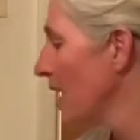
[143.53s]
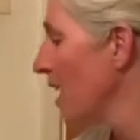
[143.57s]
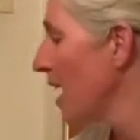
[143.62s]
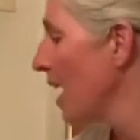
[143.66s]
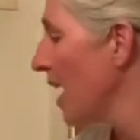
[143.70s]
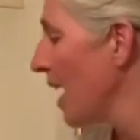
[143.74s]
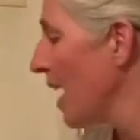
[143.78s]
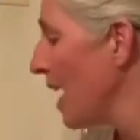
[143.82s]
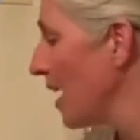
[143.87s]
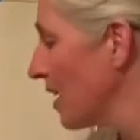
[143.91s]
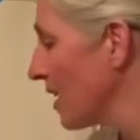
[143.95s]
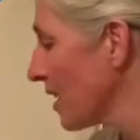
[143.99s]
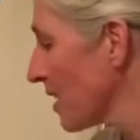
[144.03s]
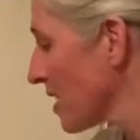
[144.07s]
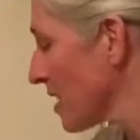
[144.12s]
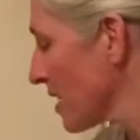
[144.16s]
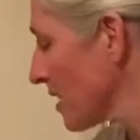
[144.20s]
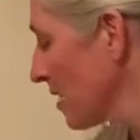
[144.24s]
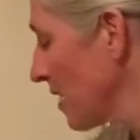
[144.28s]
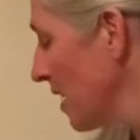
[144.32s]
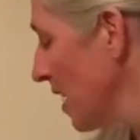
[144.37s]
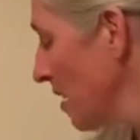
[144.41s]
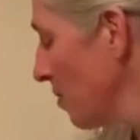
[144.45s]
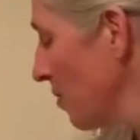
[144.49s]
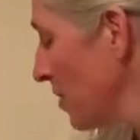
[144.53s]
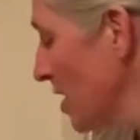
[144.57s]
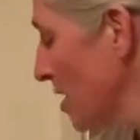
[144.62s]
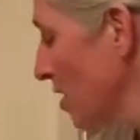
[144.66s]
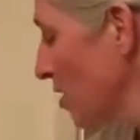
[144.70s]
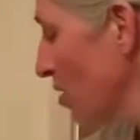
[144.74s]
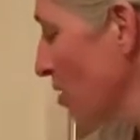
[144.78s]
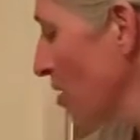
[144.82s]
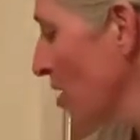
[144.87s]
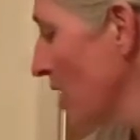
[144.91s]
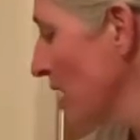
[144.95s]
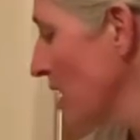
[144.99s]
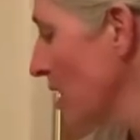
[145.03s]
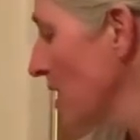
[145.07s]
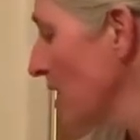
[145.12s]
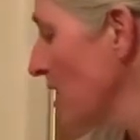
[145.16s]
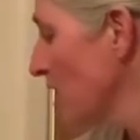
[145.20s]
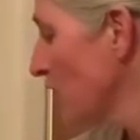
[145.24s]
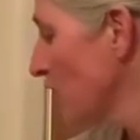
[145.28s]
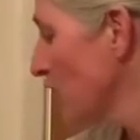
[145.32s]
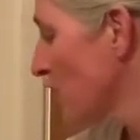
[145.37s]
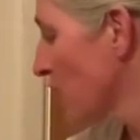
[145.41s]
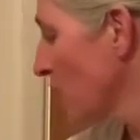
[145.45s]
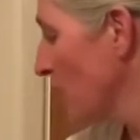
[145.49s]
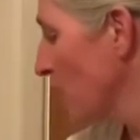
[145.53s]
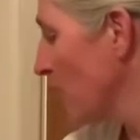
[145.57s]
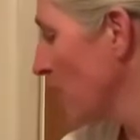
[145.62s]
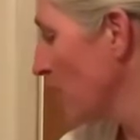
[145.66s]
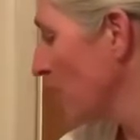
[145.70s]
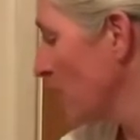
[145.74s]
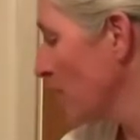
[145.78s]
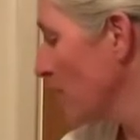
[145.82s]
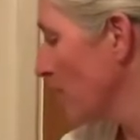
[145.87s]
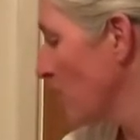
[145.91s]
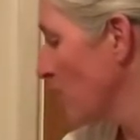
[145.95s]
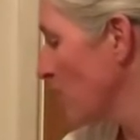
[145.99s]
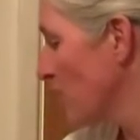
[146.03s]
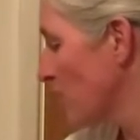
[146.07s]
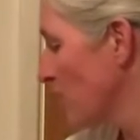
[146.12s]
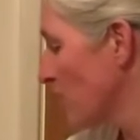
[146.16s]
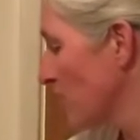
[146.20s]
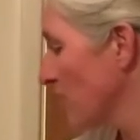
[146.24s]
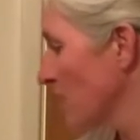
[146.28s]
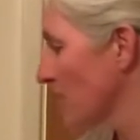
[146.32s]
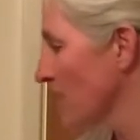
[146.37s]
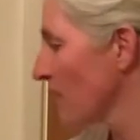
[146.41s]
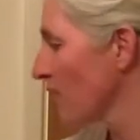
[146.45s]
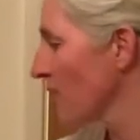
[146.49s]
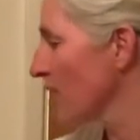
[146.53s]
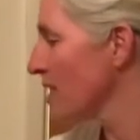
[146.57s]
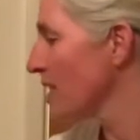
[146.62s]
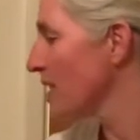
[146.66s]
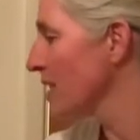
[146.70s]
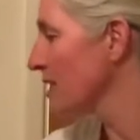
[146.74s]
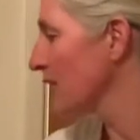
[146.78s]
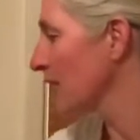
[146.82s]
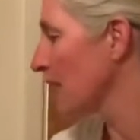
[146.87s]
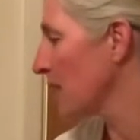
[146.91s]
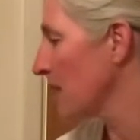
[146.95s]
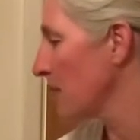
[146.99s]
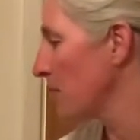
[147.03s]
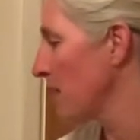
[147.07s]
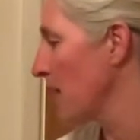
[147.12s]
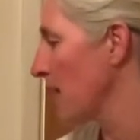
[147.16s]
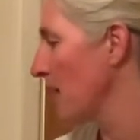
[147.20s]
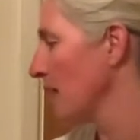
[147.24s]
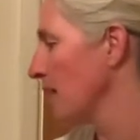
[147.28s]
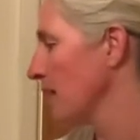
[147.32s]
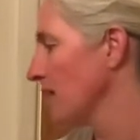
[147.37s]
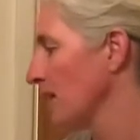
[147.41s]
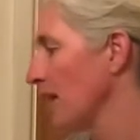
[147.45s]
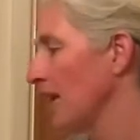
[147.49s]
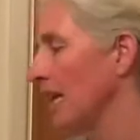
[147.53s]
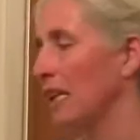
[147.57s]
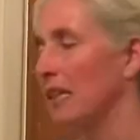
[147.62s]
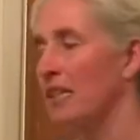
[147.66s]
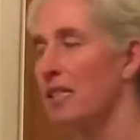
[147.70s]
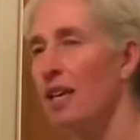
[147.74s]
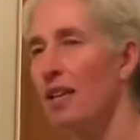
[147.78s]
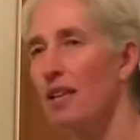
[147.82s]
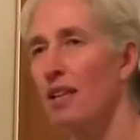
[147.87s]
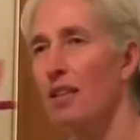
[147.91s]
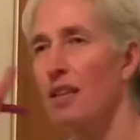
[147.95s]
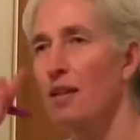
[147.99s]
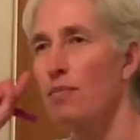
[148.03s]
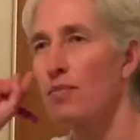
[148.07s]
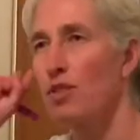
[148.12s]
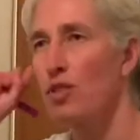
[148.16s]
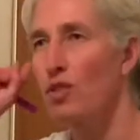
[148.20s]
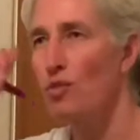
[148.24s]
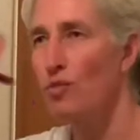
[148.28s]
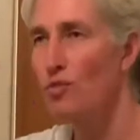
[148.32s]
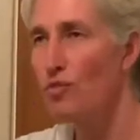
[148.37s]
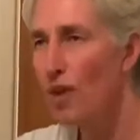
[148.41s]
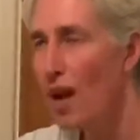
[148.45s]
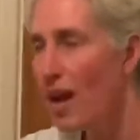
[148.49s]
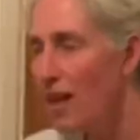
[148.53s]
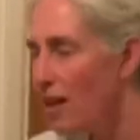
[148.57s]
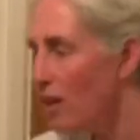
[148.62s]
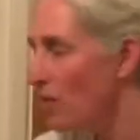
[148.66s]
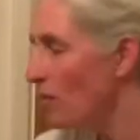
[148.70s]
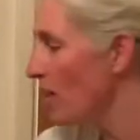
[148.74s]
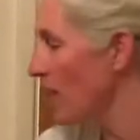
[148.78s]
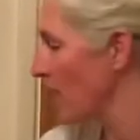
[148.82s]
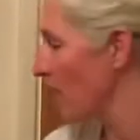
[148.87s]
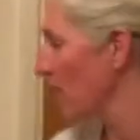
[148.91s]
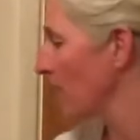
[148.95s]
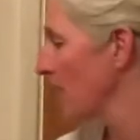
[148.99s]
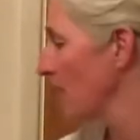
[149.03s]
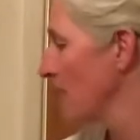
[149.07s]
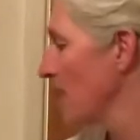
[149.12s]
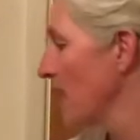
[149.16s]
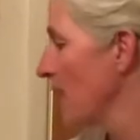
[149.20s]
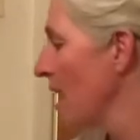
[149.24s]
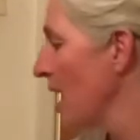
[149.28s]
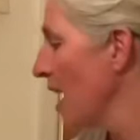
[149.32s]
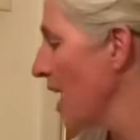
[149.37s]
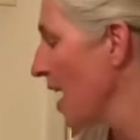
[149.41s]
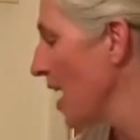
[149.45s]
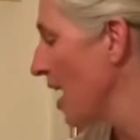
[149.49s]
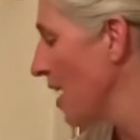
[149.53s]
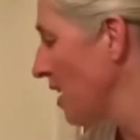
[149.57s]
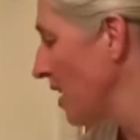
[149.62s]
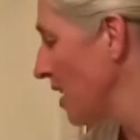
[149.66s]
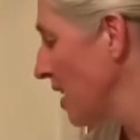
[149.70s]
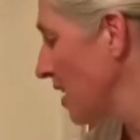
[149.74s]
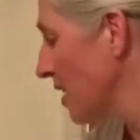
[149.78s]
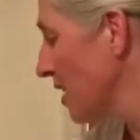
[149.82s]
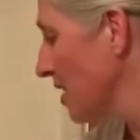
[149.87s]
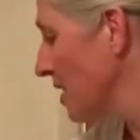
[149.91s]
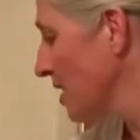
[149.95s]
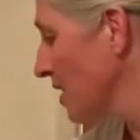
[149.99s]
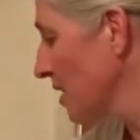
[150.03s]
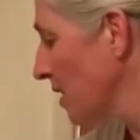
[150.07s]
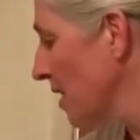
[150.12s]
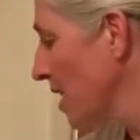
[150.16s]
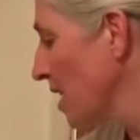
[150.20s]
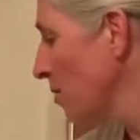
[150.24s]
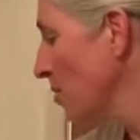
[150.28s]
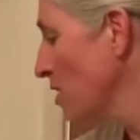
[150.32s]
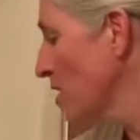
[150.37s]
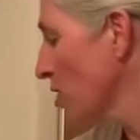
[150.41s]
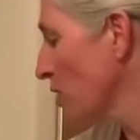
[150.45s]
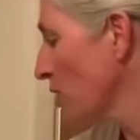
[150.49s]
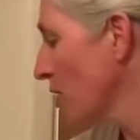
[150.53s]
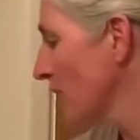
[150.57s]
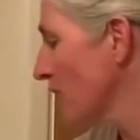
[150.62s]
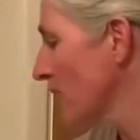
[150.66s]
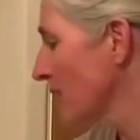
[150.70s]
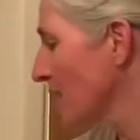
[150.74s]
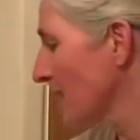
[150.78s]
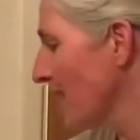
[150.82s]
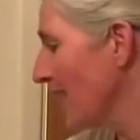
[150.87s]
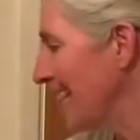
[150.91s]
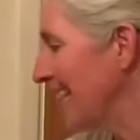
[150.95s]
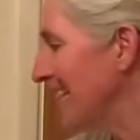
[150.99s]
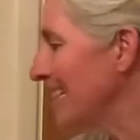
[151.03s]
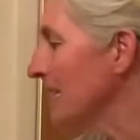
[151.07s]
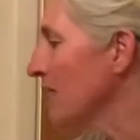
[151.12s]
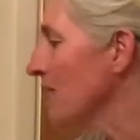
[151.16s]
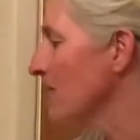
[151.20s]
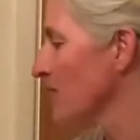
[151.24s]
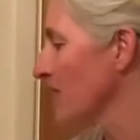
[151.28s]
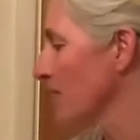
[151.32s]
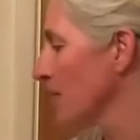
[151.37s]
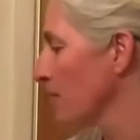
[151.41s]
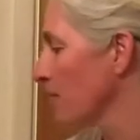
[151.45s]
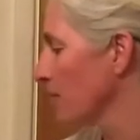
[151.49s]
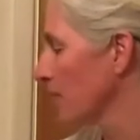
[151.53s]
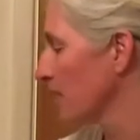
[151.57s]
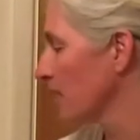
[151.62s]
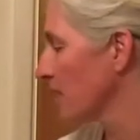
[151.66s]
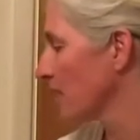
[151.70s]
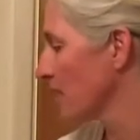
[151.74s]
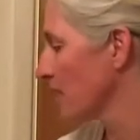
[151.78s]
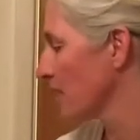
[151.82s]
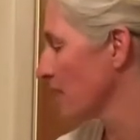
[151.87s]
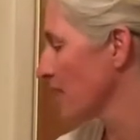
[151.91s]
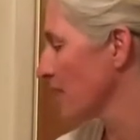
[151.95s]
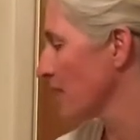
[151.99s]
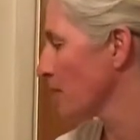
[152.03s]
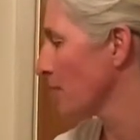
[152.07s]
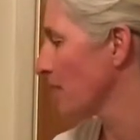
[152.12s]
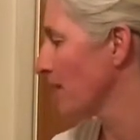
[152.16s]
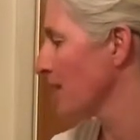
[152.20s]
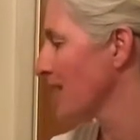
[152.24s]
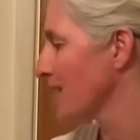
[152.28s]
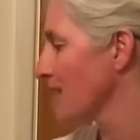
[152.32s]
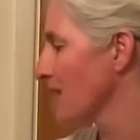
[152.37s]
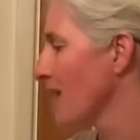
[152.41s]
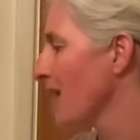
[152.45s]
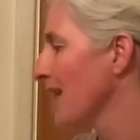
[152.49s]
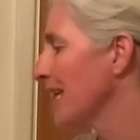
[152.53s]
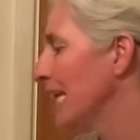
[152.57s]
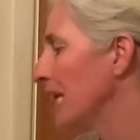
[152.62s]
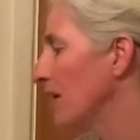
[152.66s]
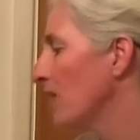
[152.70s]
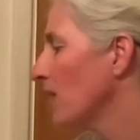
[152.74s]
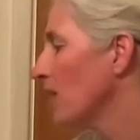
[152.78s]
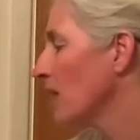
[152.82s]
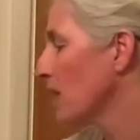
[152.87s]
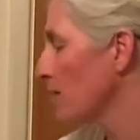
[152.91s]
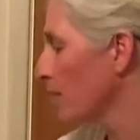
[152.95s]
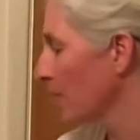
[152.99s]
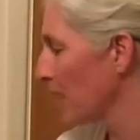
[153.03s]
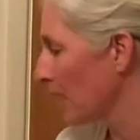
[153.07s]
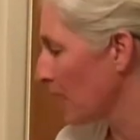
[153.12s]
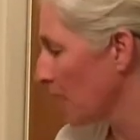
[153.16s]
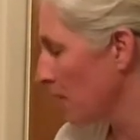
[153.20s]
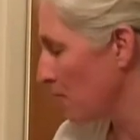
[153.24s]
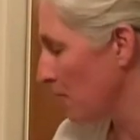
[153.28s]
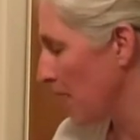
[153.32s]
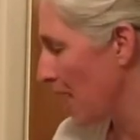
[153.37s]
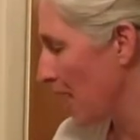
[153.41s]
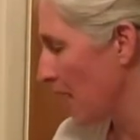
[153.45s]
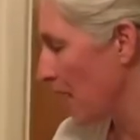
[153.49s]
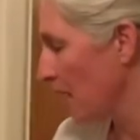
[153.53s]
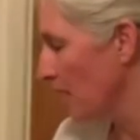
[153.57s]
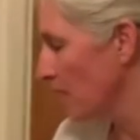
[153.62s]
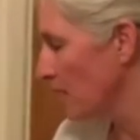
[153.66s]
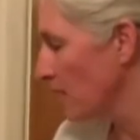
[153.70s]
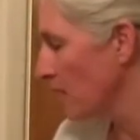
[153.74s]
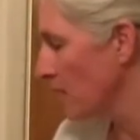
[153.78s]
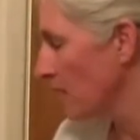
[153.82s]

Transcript: An exclamatory, showing emotion. So this is a command like telling them to run away. And exclamatory is kind of similar to this, but it's not giving them a command,